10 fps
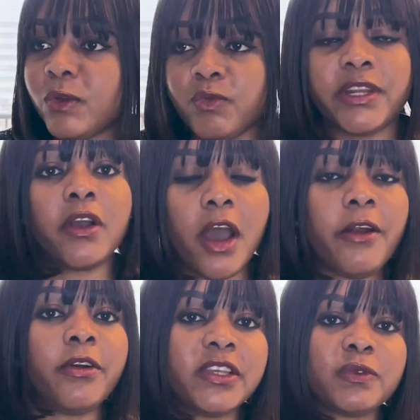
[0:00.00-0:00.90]
The
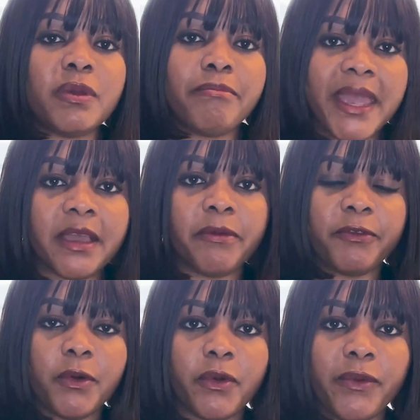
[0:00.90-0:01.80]
cornrows we make
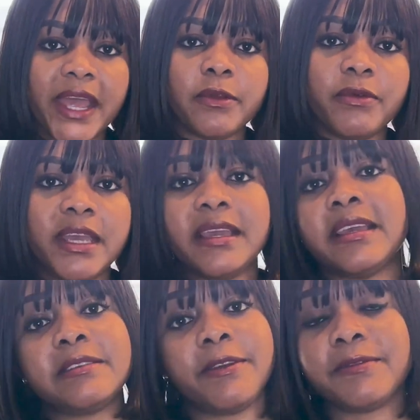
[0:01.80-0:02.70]
before we wear the wig
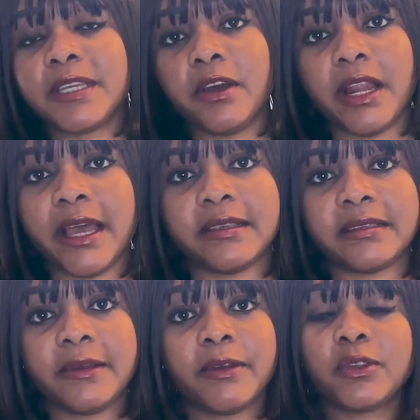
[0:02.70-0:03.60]
is $50
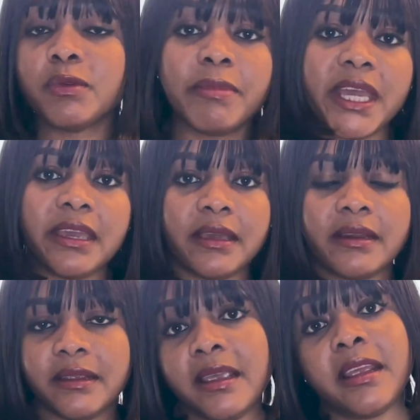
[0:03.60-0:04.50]
to make it
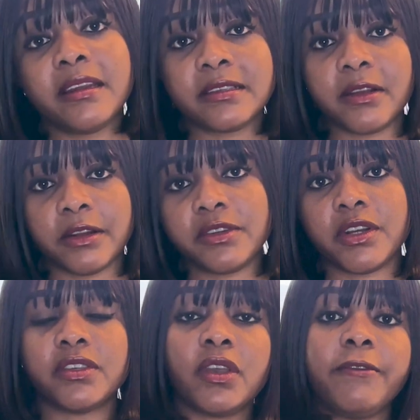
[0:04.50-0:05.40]
in this
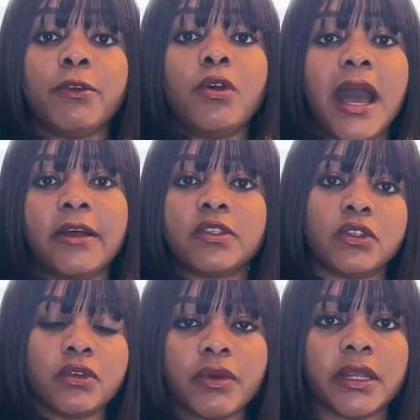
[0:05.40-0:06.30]
country. So if you know how to
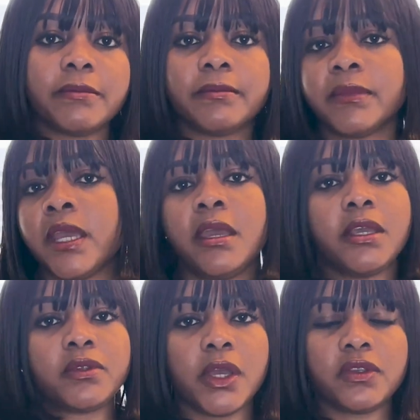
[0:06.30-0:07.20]
do it,
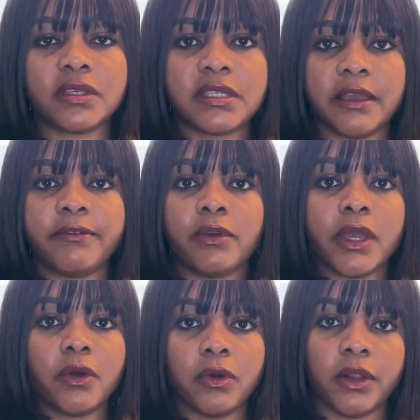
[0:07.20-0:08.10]
it's going to save you
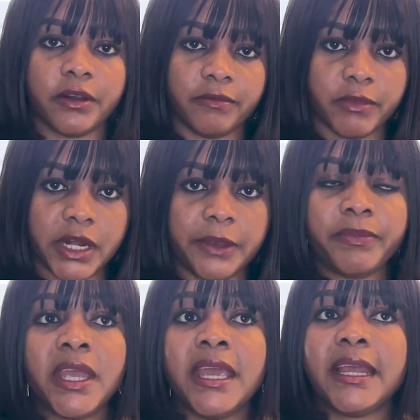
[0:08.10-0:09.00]
a whole lot of money.
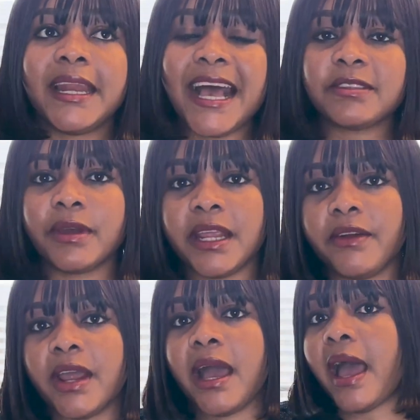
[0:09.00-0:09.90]
That's one
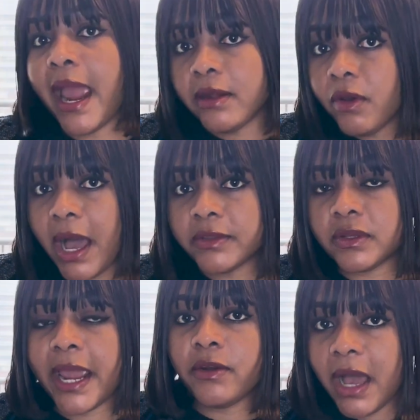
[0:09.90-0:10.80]
area I know how to.
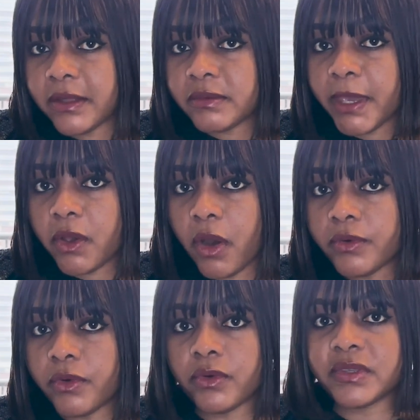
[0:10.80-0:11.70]
I know how to make
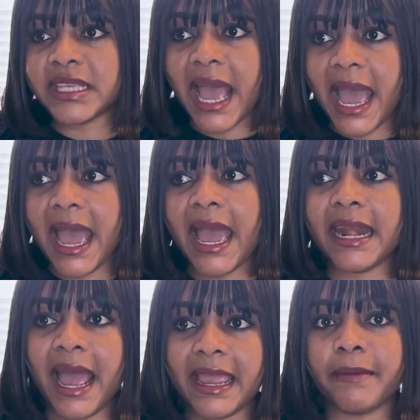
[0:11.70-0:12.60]
cornrows,
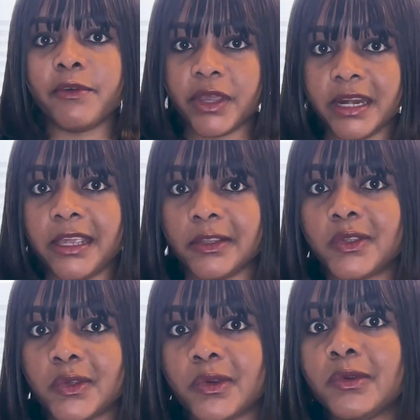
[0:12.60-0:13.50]
and I am looking
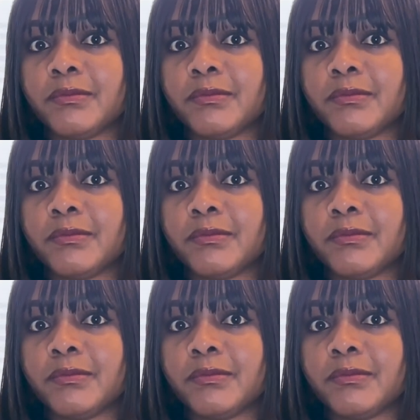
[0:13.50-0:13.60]
into